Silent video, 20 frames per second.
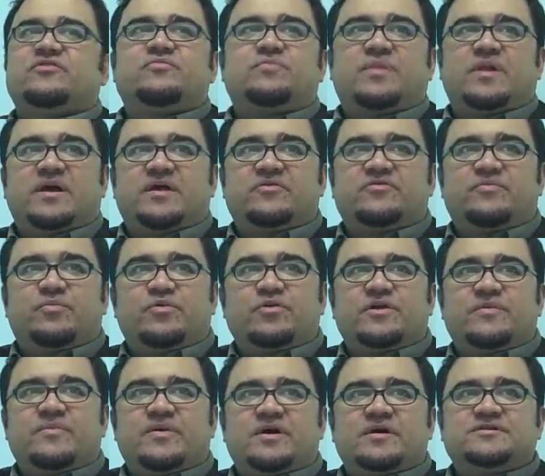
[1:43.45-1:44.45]
this place
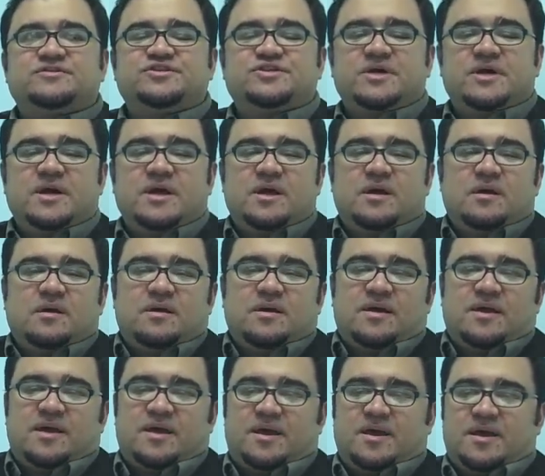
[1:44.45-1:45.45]
pretty much, mm-hmm.